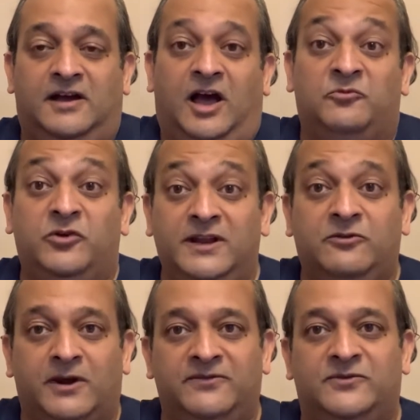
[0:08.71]
I'm really
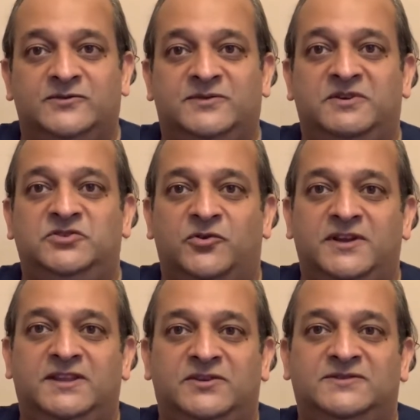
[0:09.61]
grateful to be
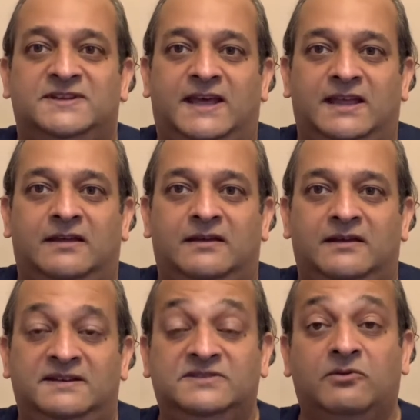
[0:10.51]
joining you today in
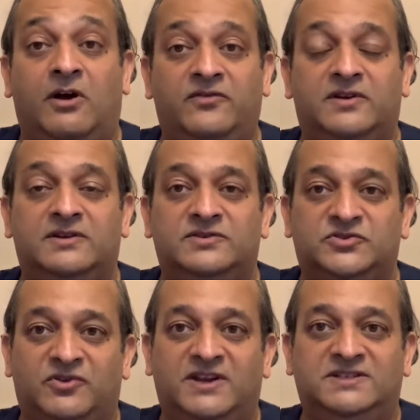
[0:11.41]
these rather
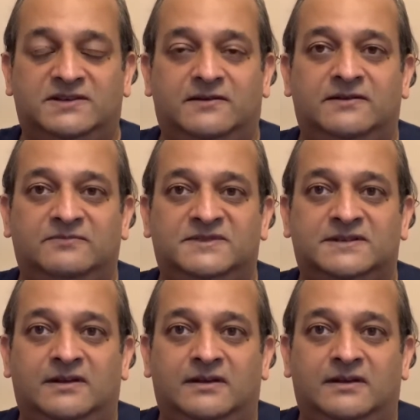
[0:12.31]
strange times